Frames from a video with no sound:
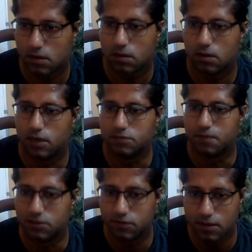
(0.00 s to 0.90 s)
x
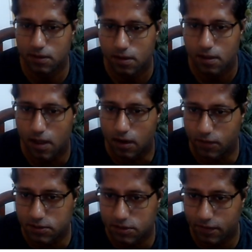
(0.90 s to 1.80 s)
by 3, and
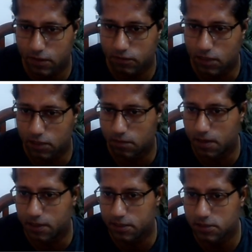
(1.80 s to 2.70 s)
1/7 of the other
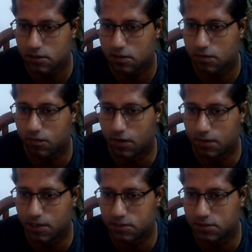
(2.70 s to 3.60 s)
part is
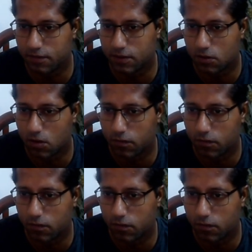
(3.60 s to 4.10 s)
1/7 of